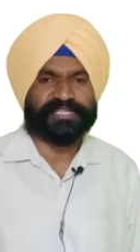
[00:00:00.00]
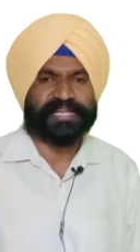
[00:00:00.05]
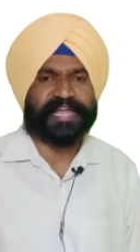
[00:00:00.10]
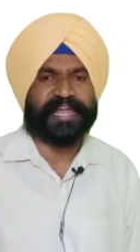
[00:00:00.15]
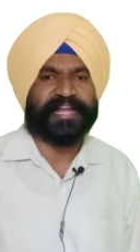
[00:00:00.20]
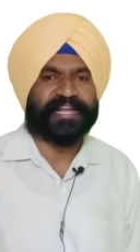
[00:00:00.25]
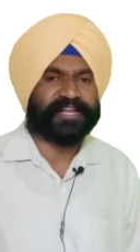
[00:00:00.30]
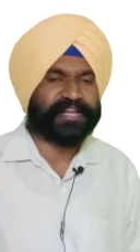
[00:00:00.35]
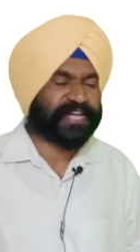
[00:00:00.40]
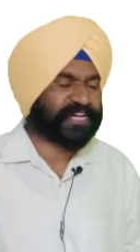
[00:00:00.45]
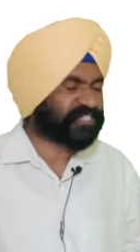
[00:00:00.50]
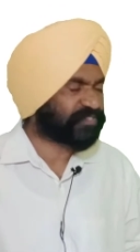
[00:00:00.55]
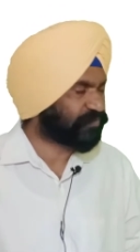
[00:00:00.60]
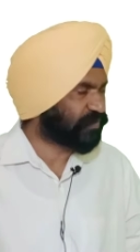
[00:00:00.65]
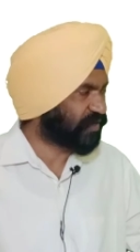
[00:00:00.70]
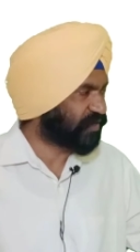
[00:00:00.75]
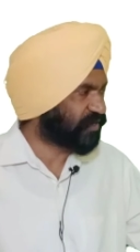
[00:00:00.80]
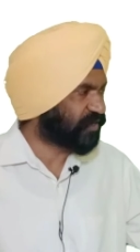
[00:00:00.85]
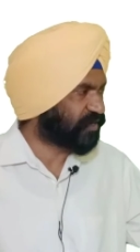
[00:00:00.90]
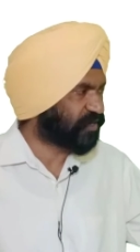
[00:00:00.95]
8 lakhs
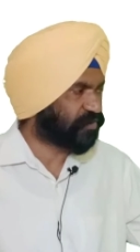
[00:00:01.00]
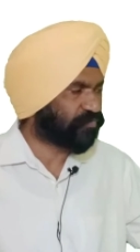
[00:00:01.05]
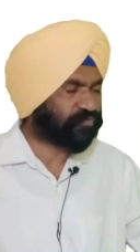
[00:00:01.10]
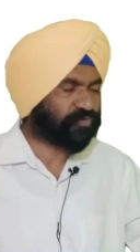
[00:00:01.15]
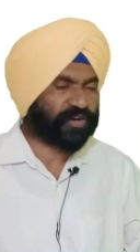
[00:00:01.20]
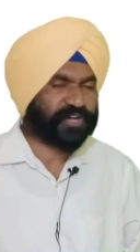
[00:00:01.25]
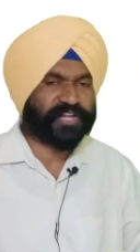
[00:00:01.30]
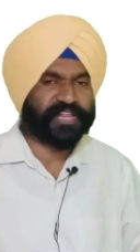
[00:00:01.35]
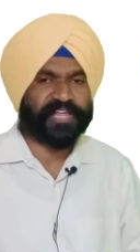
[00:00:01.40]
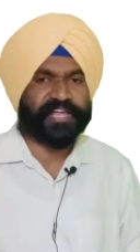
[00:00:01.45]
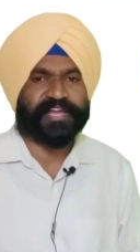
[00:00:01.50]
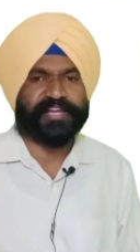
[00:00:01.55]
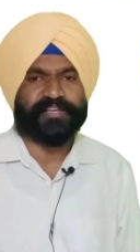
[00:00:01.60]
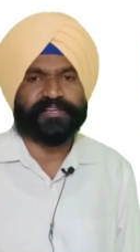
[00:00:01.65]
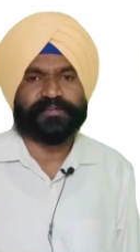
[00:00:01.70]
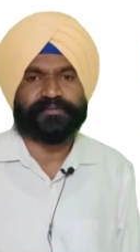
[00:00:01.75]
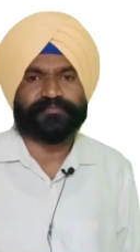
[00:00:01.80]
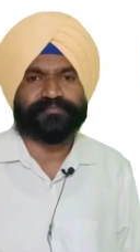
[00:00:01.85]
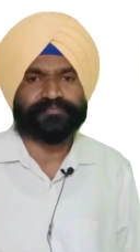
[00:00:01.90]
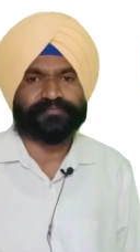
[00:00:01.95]

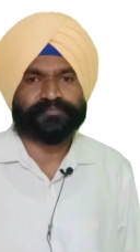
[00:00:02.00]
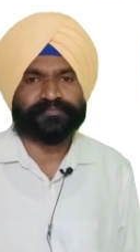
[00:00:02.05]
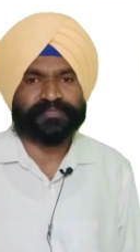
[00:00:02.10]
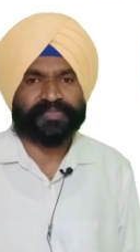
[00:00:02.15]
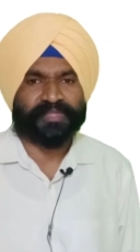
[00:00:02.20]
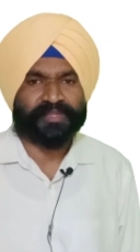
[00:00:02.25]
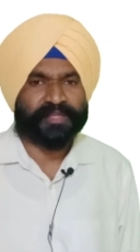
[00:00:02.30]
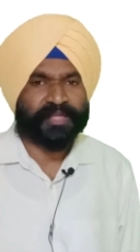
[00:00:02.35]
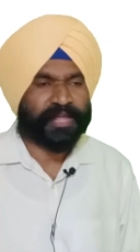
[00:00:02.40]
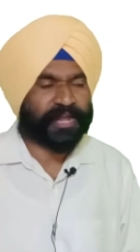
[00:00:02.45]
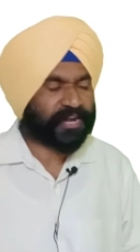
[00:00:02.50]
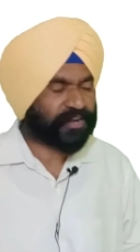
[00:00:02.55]
548, and